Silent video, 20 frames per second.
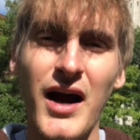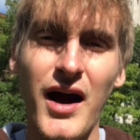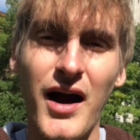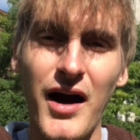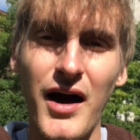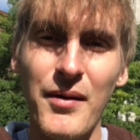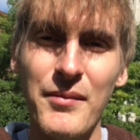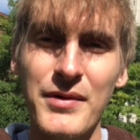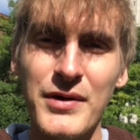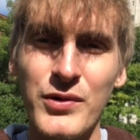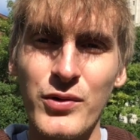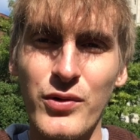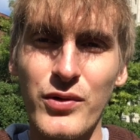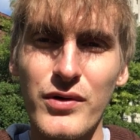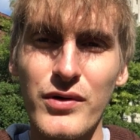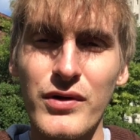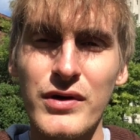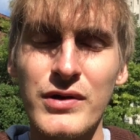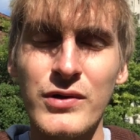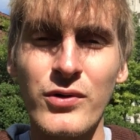um, in,
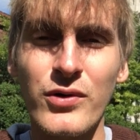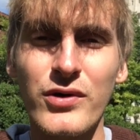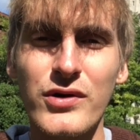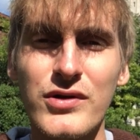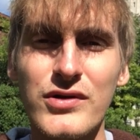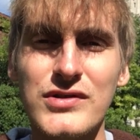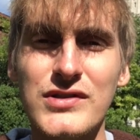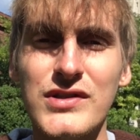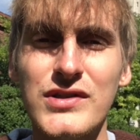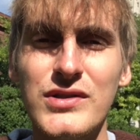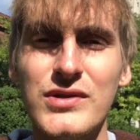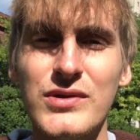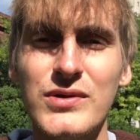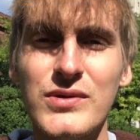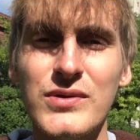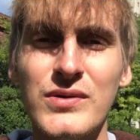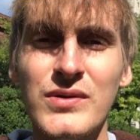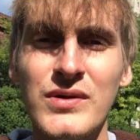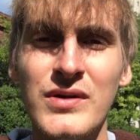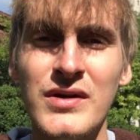or in order
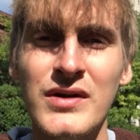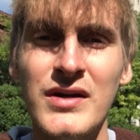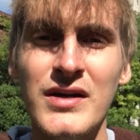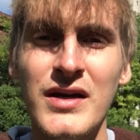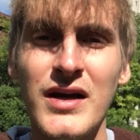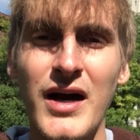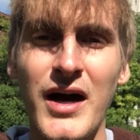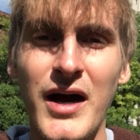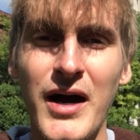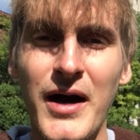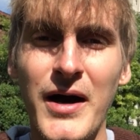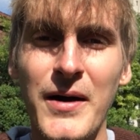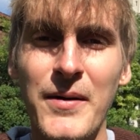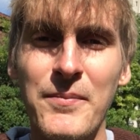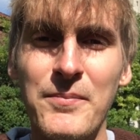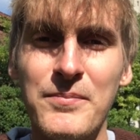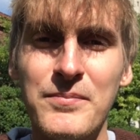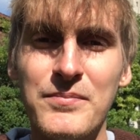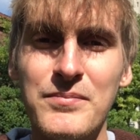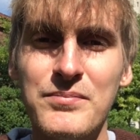to
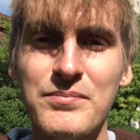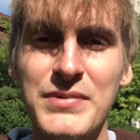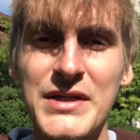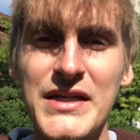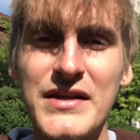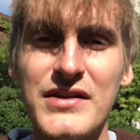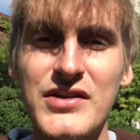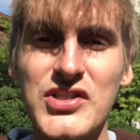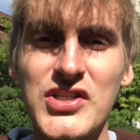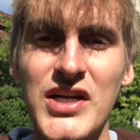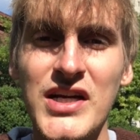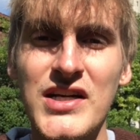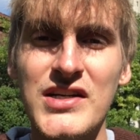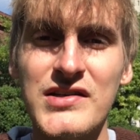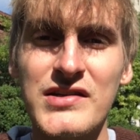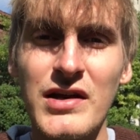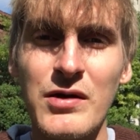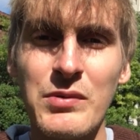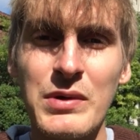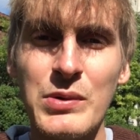be the
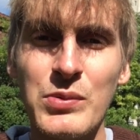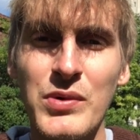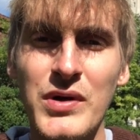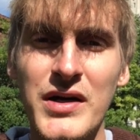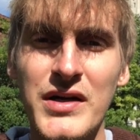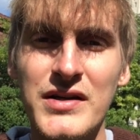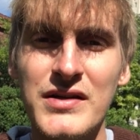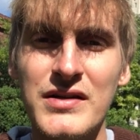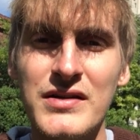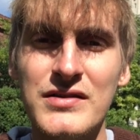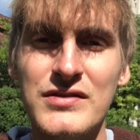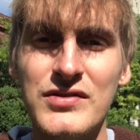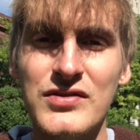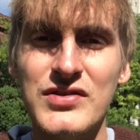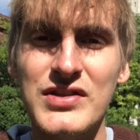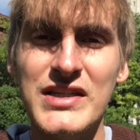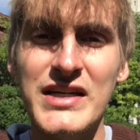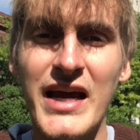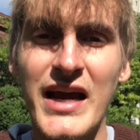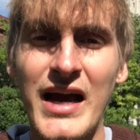change that we want to
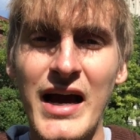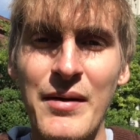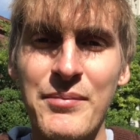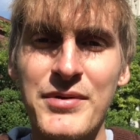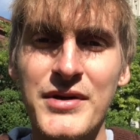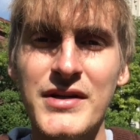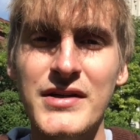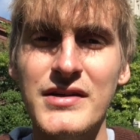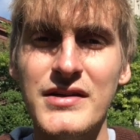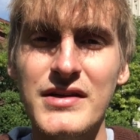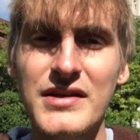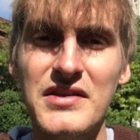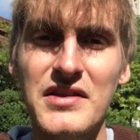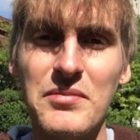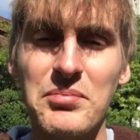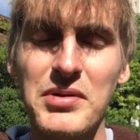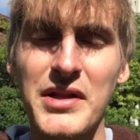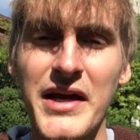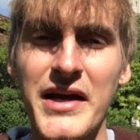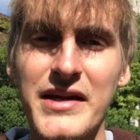see happen in
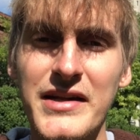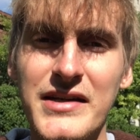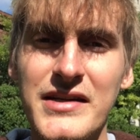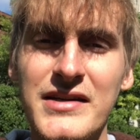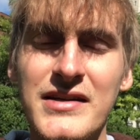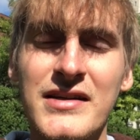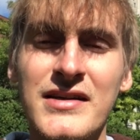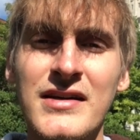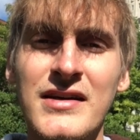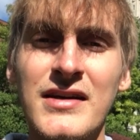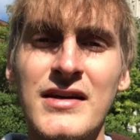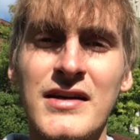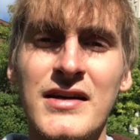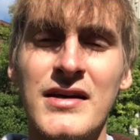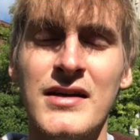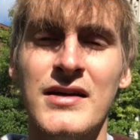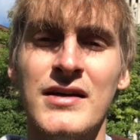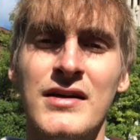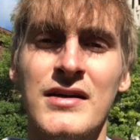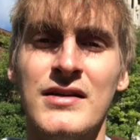the planet.
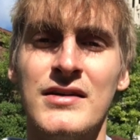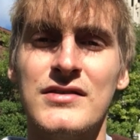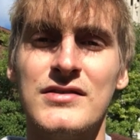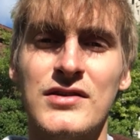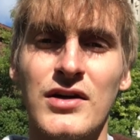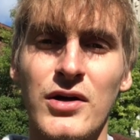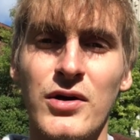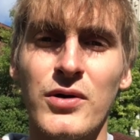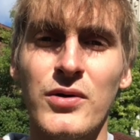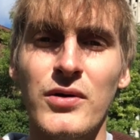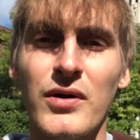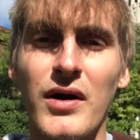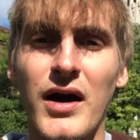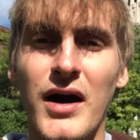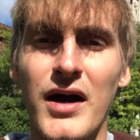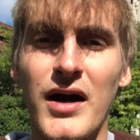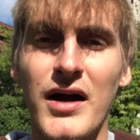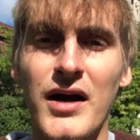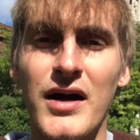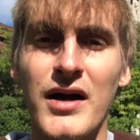So
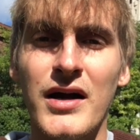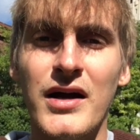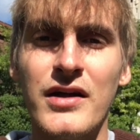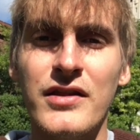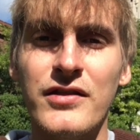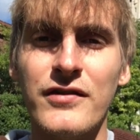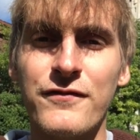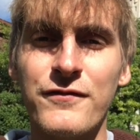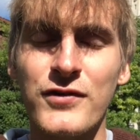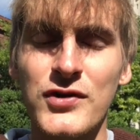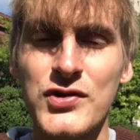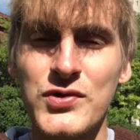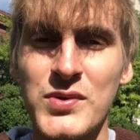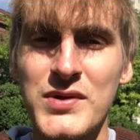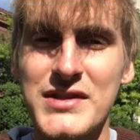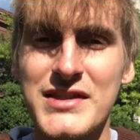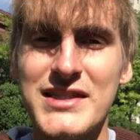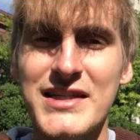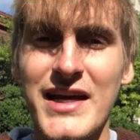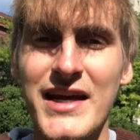uh, the first
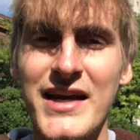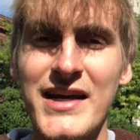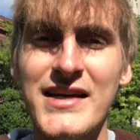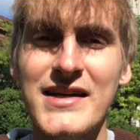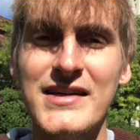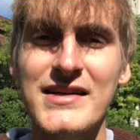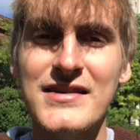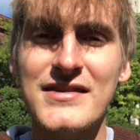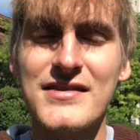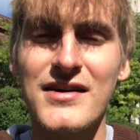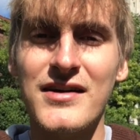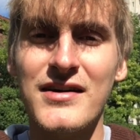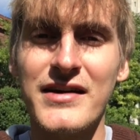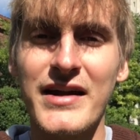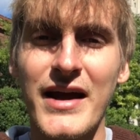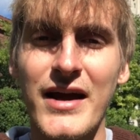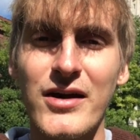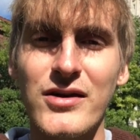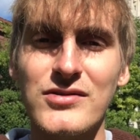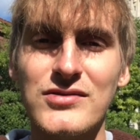one today is on
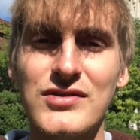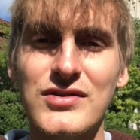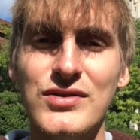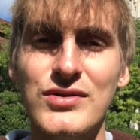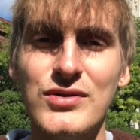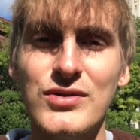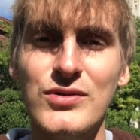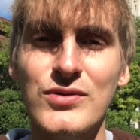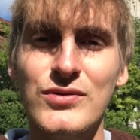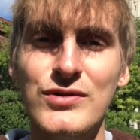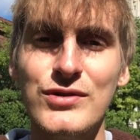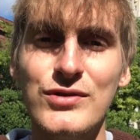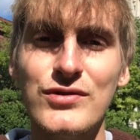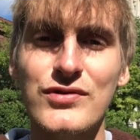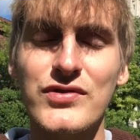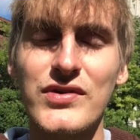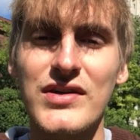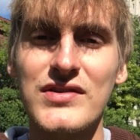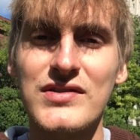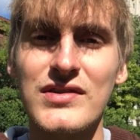how to
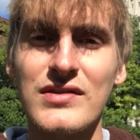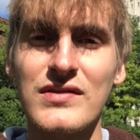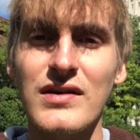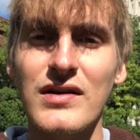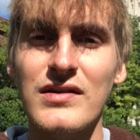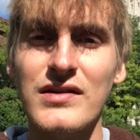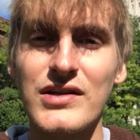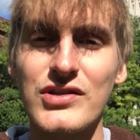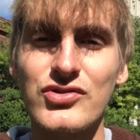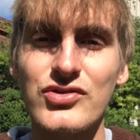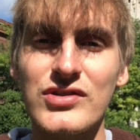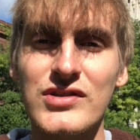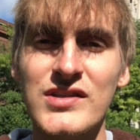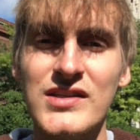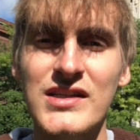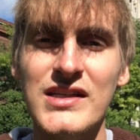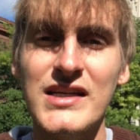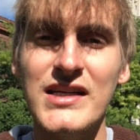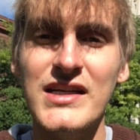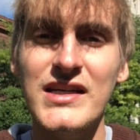use less
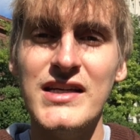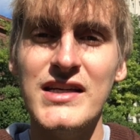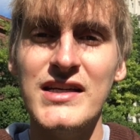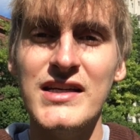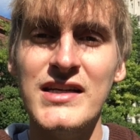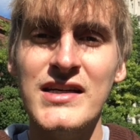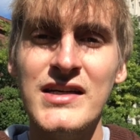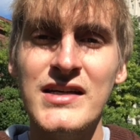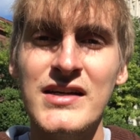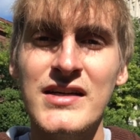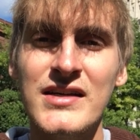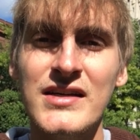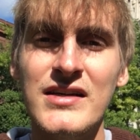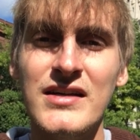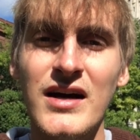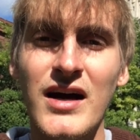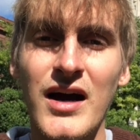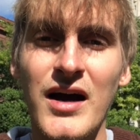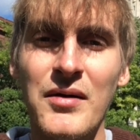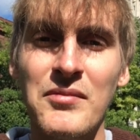electricity,
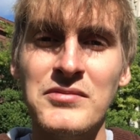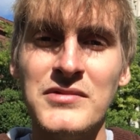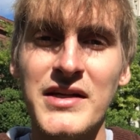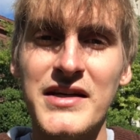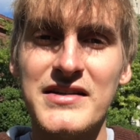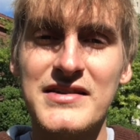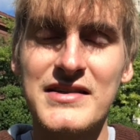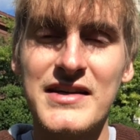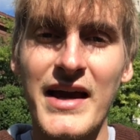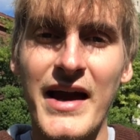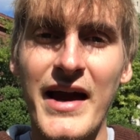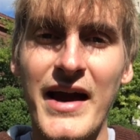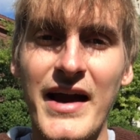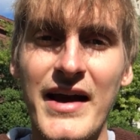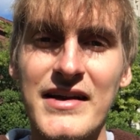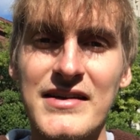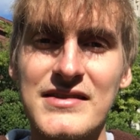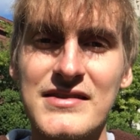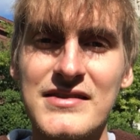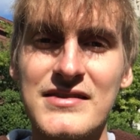um, less
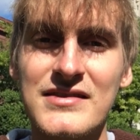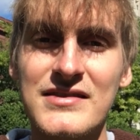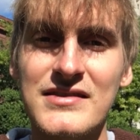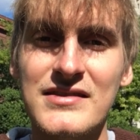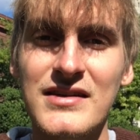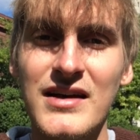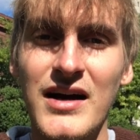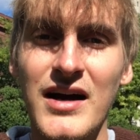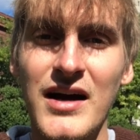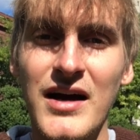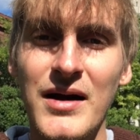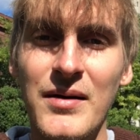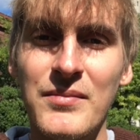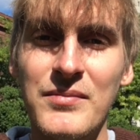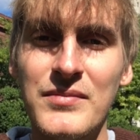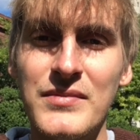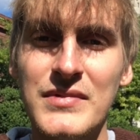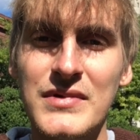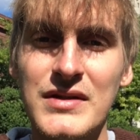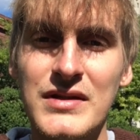gas um,